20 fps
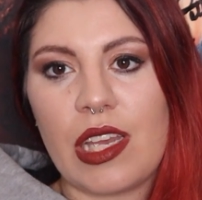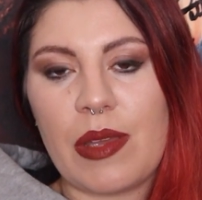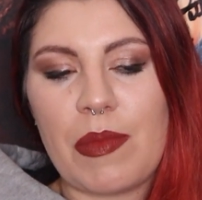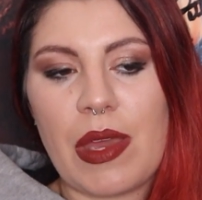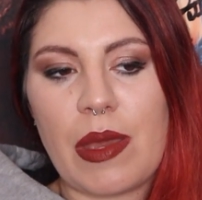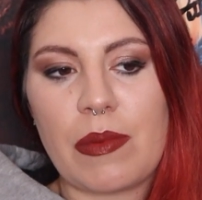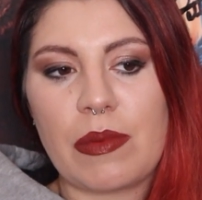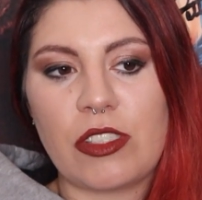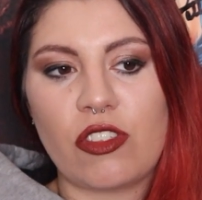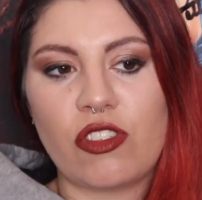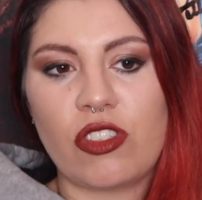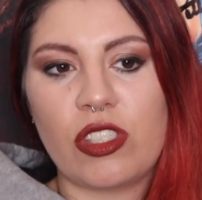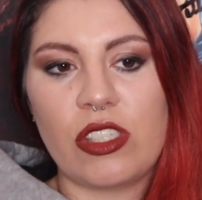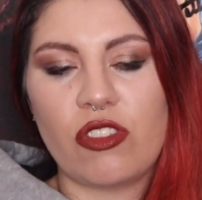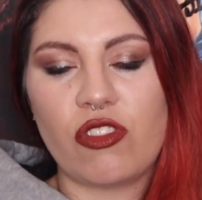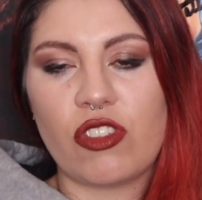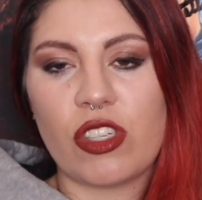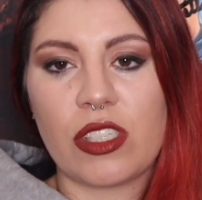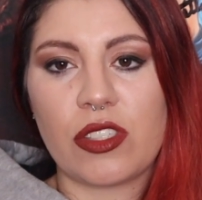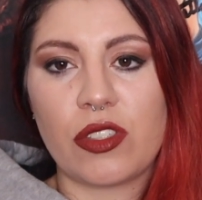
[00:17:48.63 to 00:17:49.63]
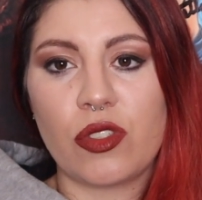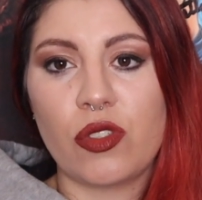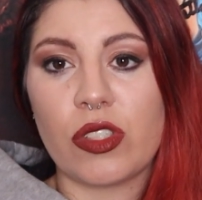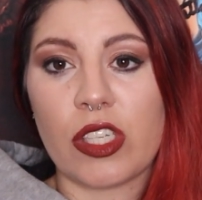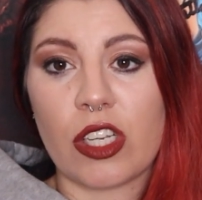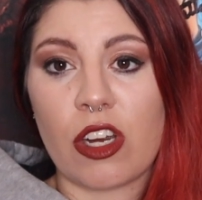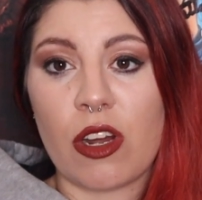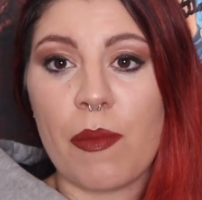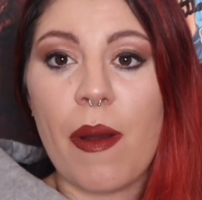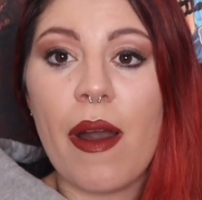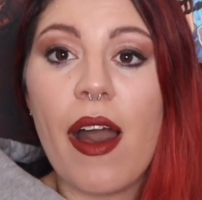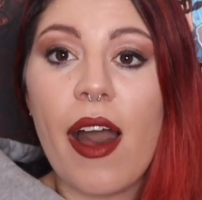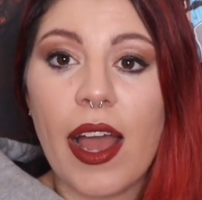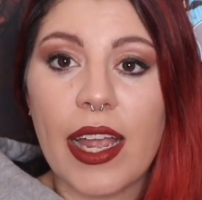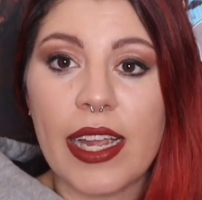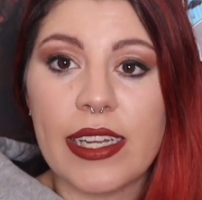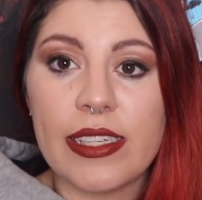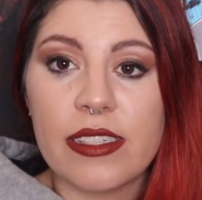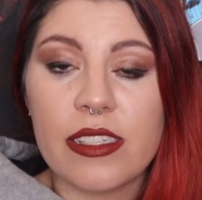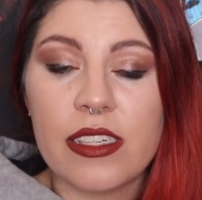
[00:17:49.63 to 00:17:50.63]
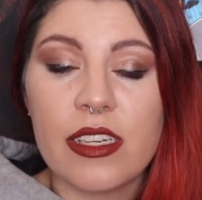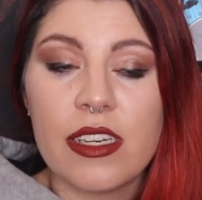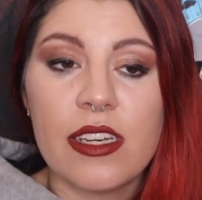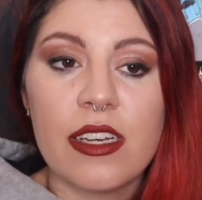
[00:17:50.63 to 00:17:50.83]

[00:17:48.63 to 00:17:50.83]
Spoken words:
and maybe she's just losing her mind,